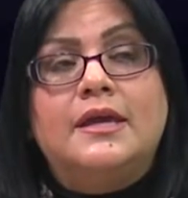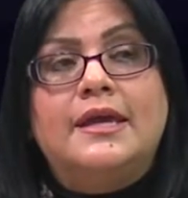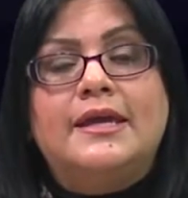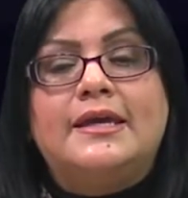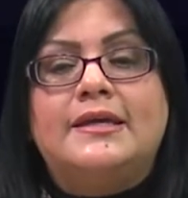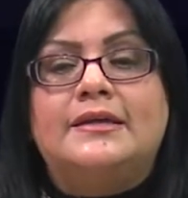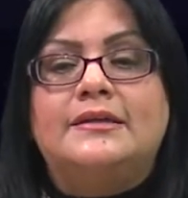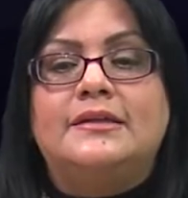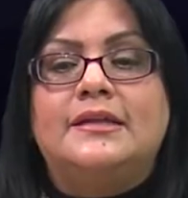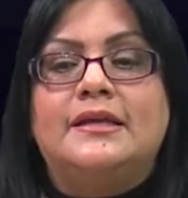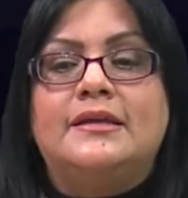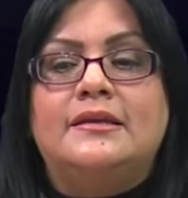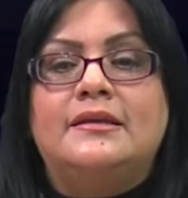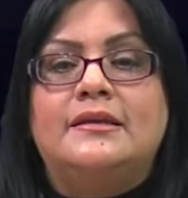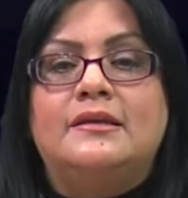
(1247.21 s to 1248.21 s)
And
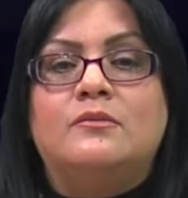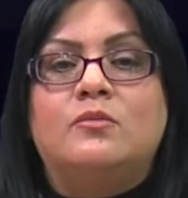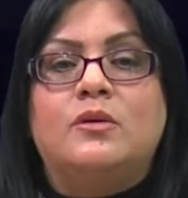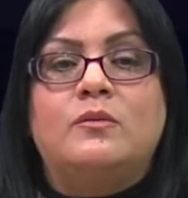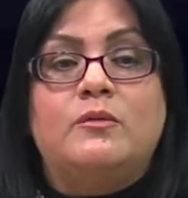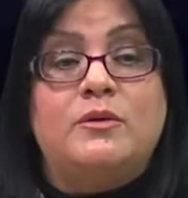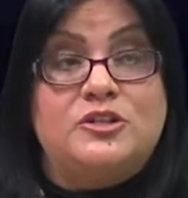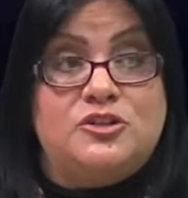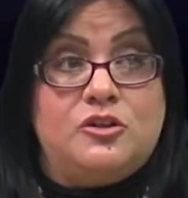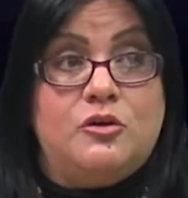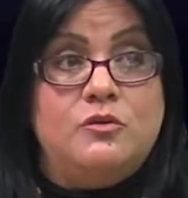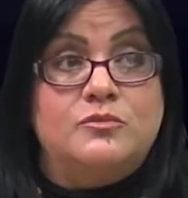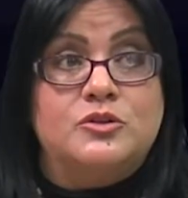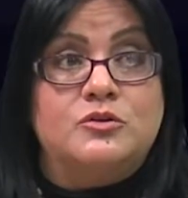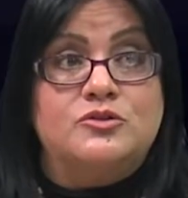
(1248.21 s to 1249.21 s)
then when we went to the
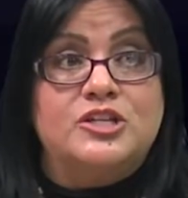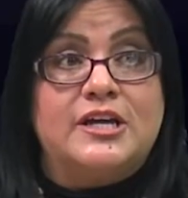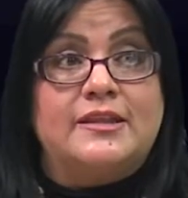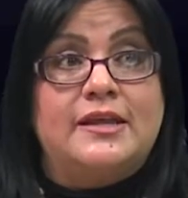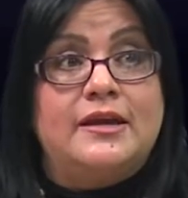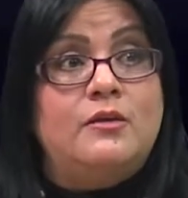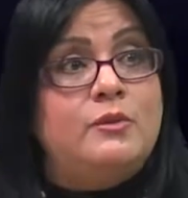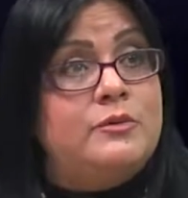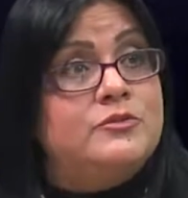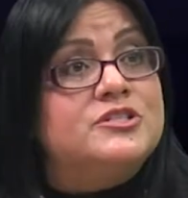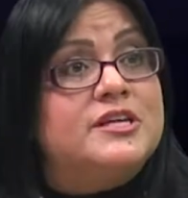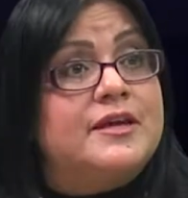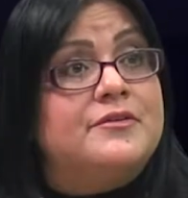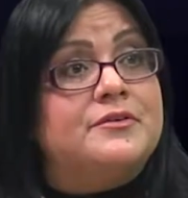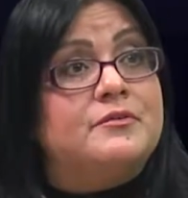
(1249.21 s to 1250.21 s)
home to go check that out, we were
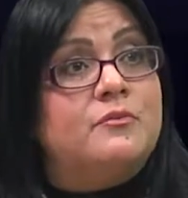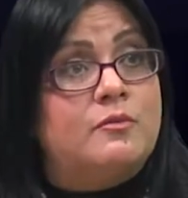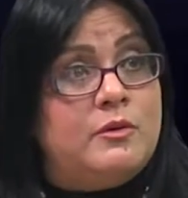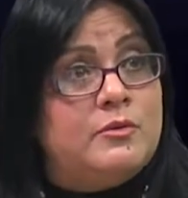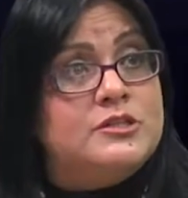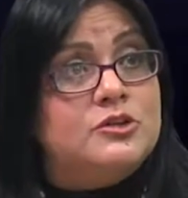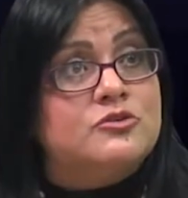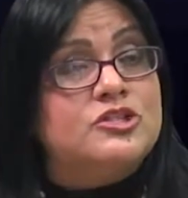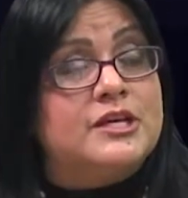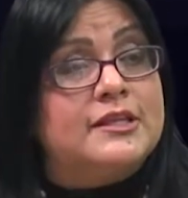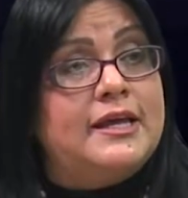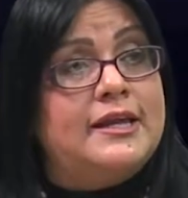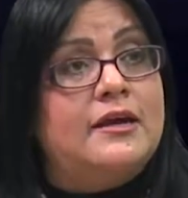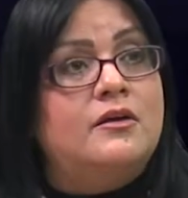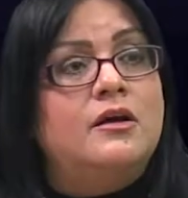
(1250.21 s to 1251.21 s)
together. When we went to go check that out,